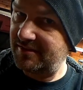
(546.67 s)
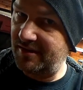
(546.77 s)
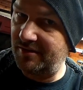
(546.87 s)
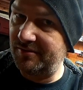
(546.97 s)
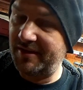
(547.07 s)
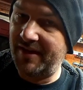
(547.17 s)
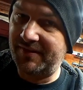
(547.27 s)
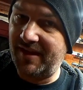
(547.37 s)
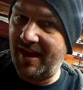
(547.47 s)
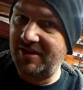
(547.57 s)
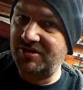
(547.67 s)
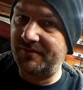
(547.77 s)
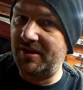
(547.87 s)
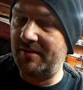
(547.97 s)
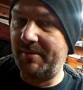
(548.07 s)
you know, at the edge
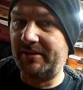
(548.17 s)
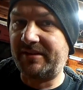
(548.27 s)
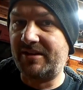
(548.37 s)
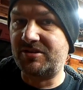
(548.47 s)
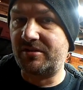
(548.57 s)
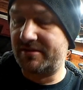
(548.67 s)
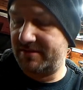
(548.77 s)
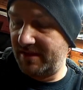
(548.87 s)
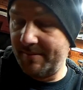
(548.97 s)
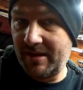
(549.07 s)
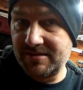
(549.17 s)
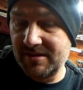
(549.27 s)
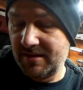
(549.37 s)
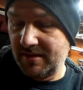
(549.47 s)
of the belt tensioner's limits.